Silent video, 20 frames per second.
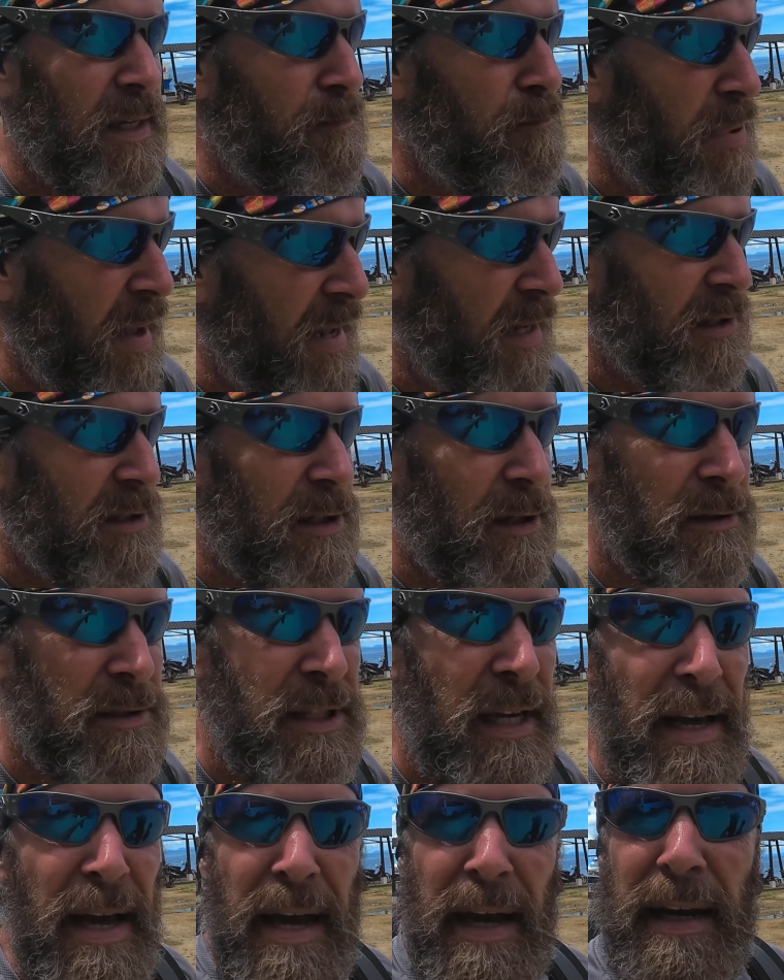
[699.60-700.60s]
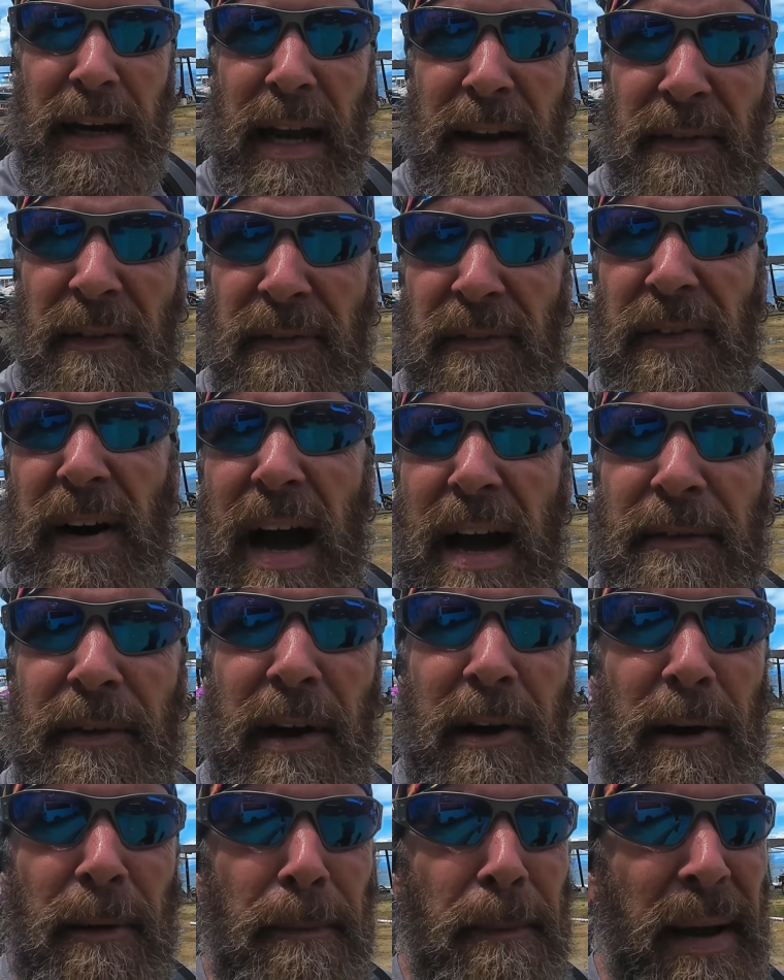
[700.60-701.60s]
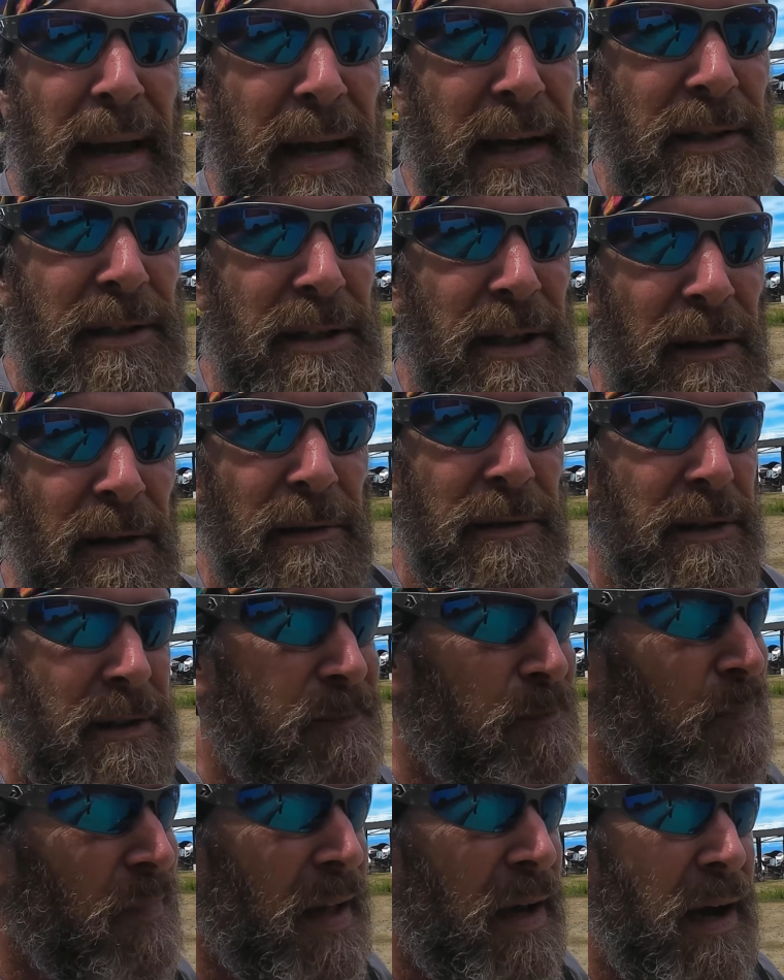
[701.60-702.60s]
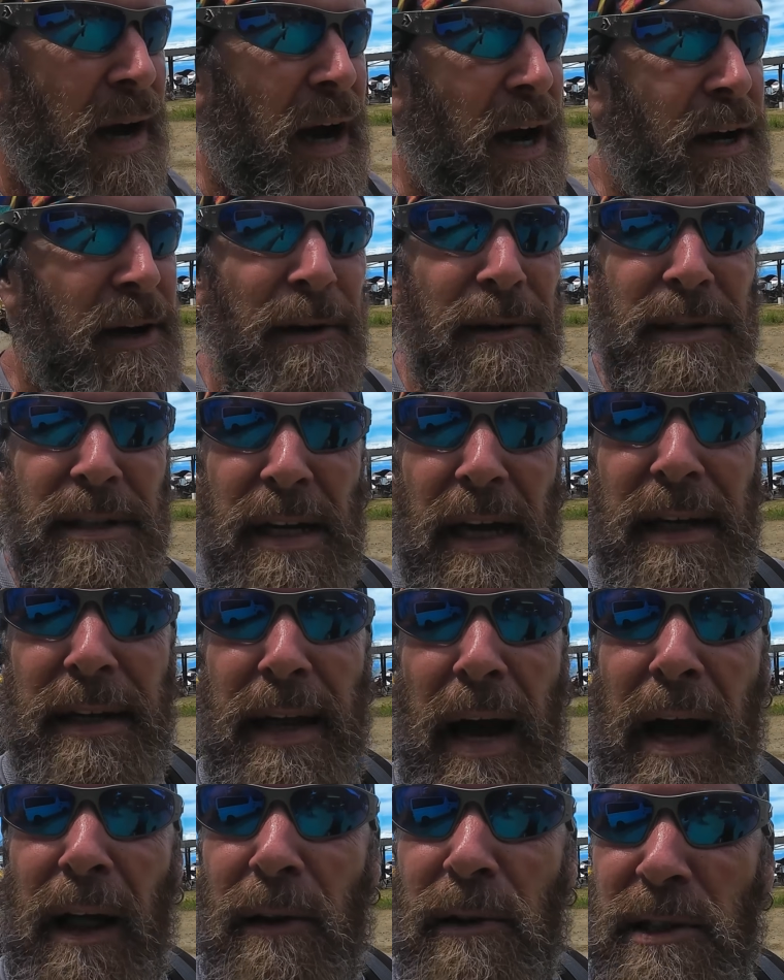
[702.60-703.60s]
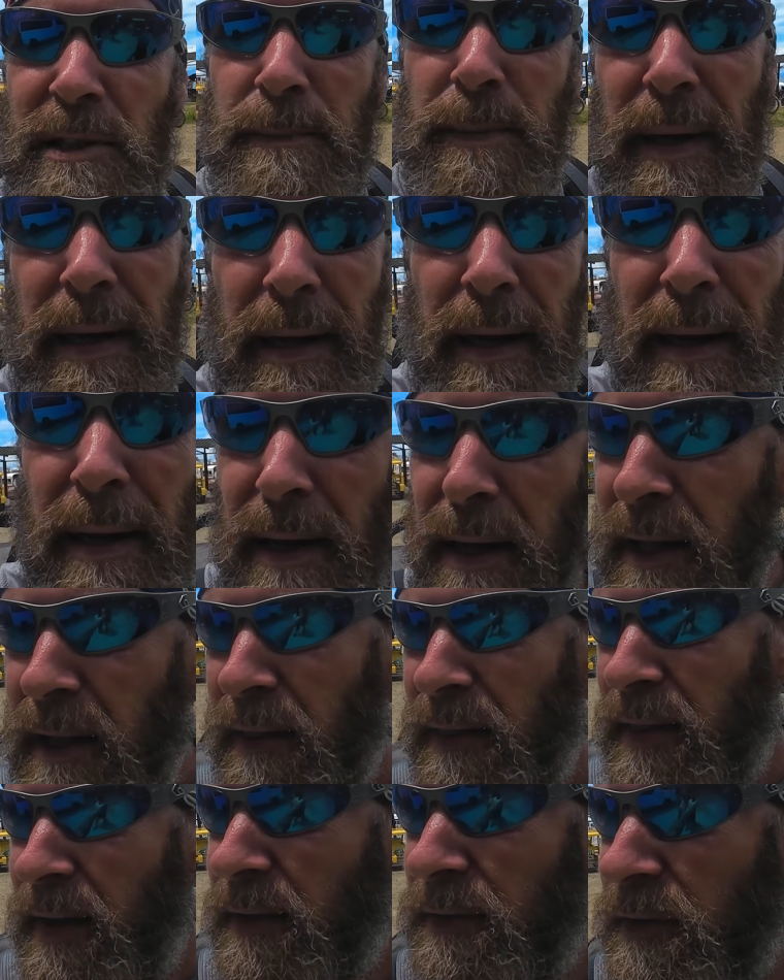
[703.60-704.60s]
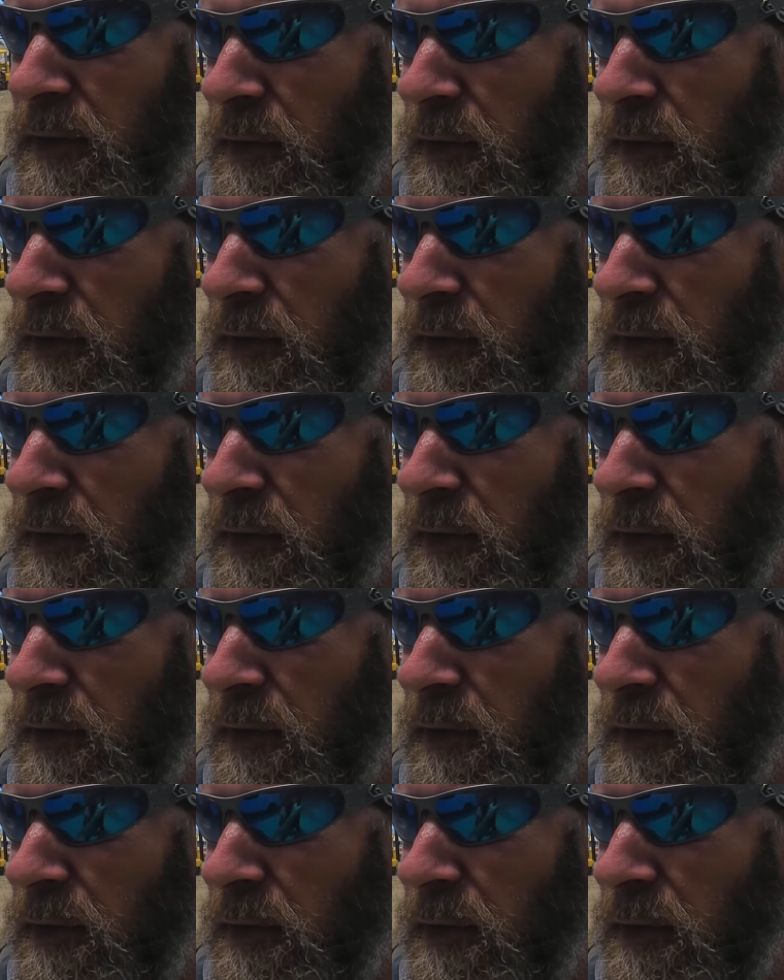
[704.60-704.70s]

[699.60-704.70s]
pesos, and even 500 pesos, under $10. But this